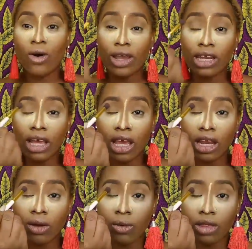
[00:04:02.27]
Going
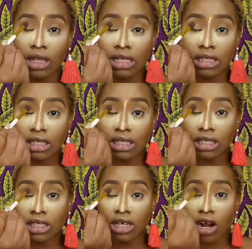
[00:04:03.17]
in with this
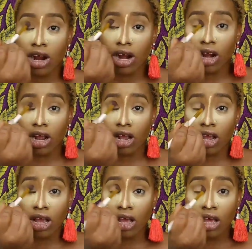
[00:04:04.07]
dark
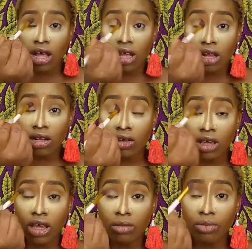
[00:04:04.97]

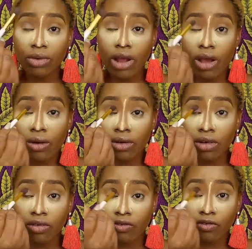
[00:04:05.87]
looking
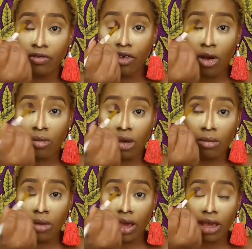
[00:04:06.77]
brown from
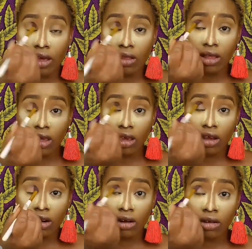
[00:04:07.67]
my LA
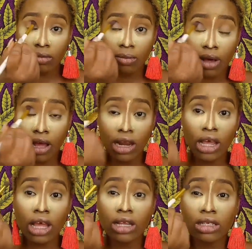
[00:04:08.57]
Girl
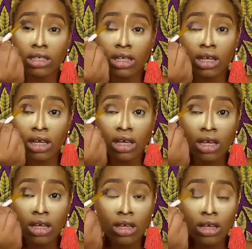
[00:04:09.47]
palette,
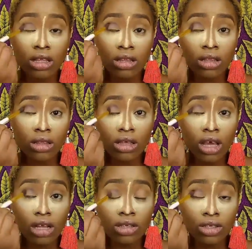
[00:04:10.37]

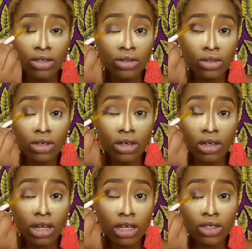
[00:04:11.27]
their nude
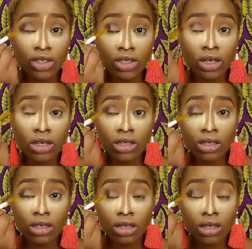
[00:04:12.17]

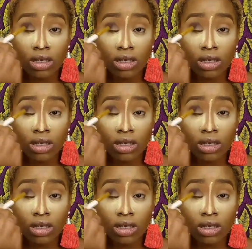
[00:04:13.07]
collection.